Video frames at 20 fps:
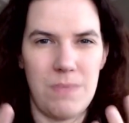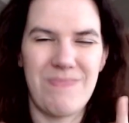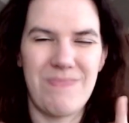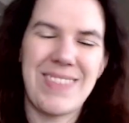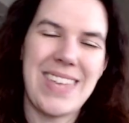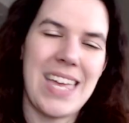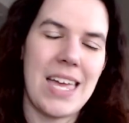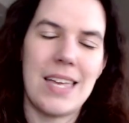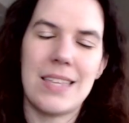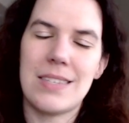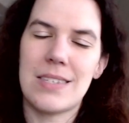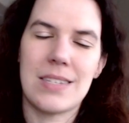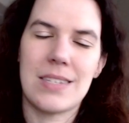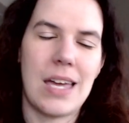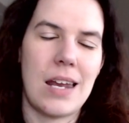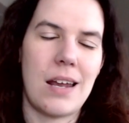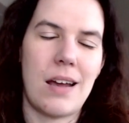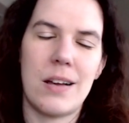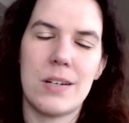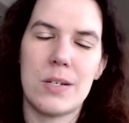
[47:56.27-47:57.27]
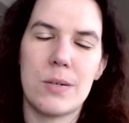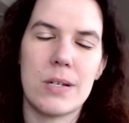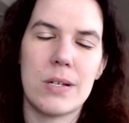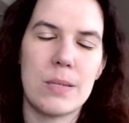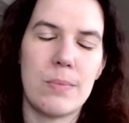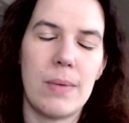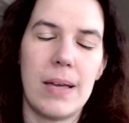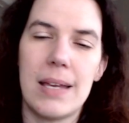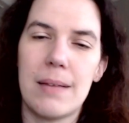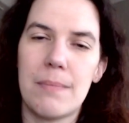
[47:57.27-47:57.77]
it's kind of hard to
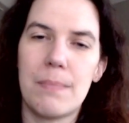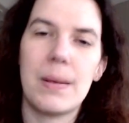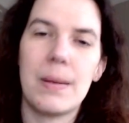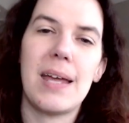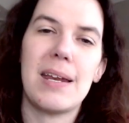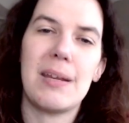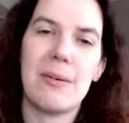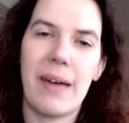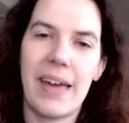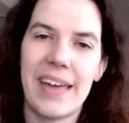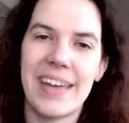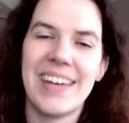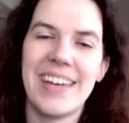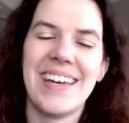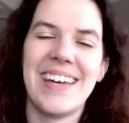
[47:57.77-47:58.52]
explain, but anyway,